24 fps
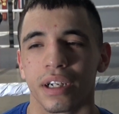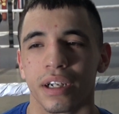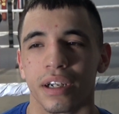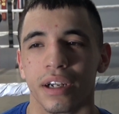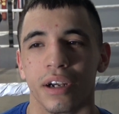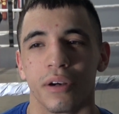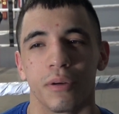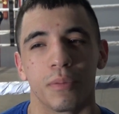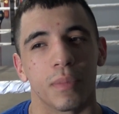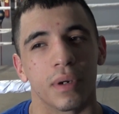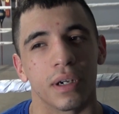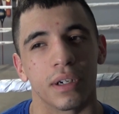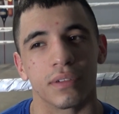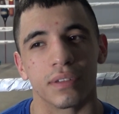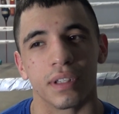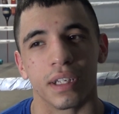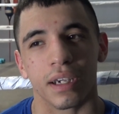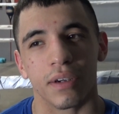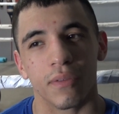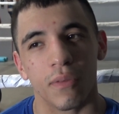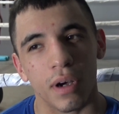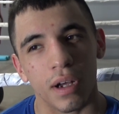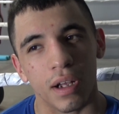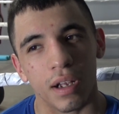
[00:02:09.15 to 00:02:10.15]
and everybody was
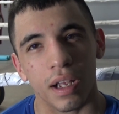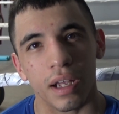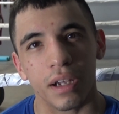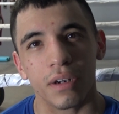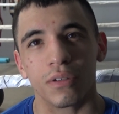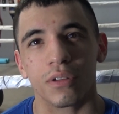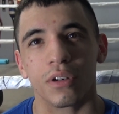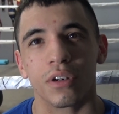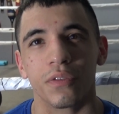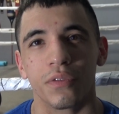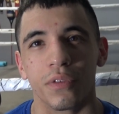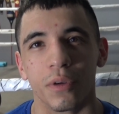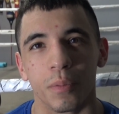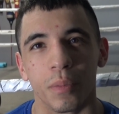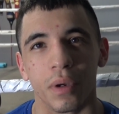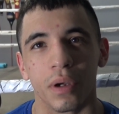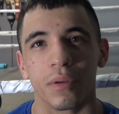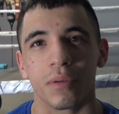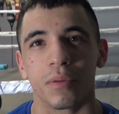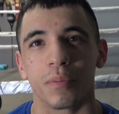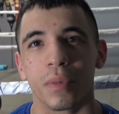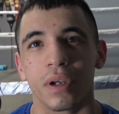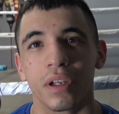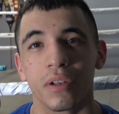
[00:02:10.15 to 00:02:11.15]
like, well, I don't know if he'll be
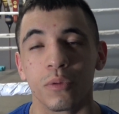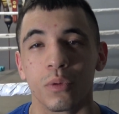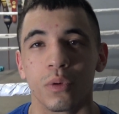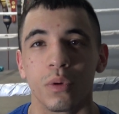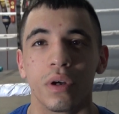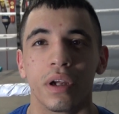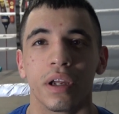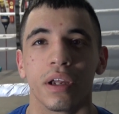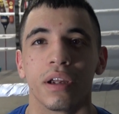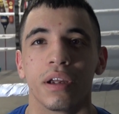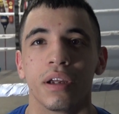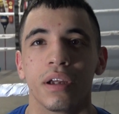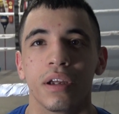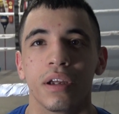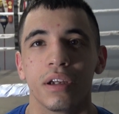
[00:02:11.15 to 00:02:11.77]
able to make the weight.